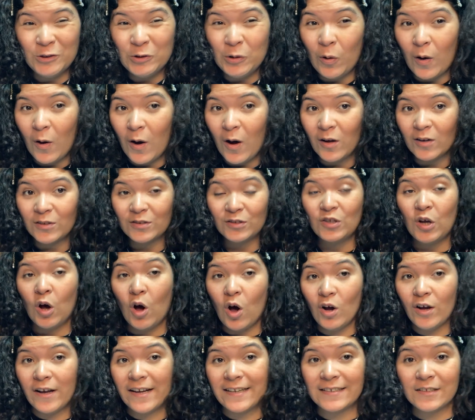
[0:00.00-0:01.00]

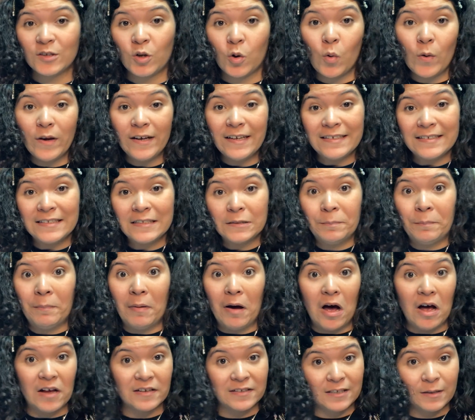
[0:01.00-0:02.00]
talk as quick as
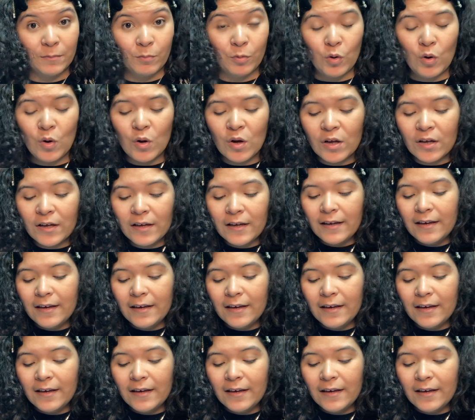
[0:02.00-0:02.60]
possible.